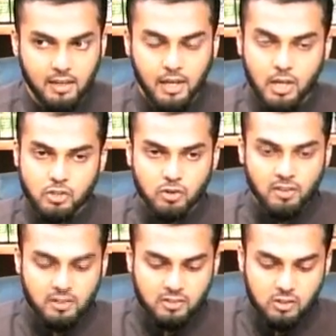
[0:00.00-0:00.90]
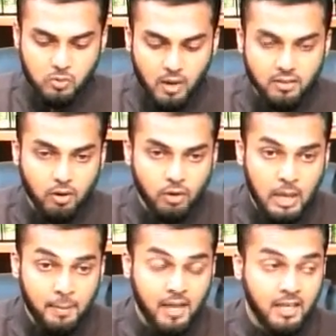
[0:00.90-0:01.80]
So this is why the ulama,
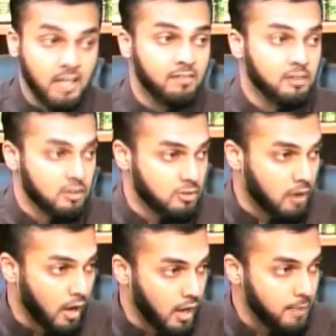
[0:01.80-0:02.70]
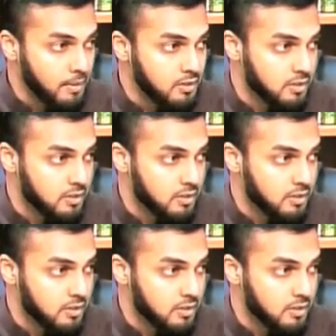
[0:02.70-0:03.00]
even the Sahabas,